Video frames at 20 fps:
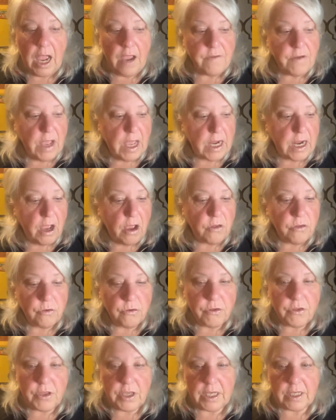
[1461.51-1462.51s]
I've had
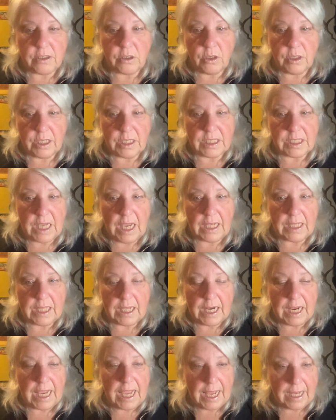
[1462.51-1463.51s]
other things on the
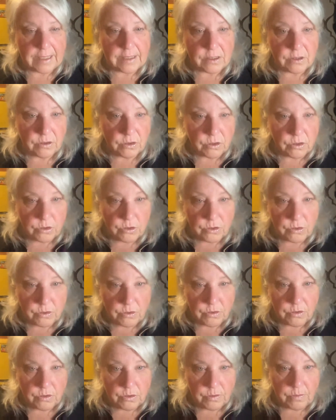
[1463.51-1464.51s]
side that I had to
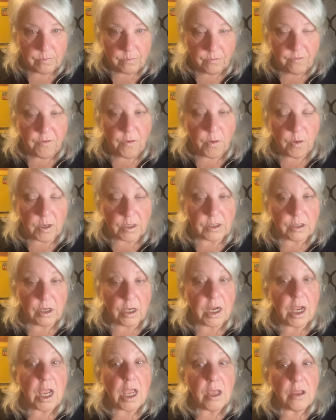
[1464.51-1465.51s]
focus
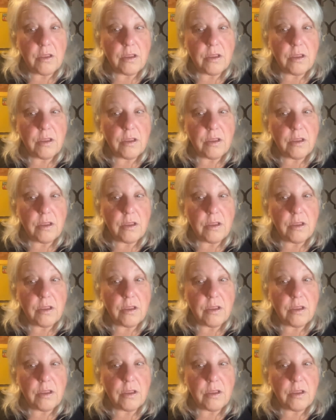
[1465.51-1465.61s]
on.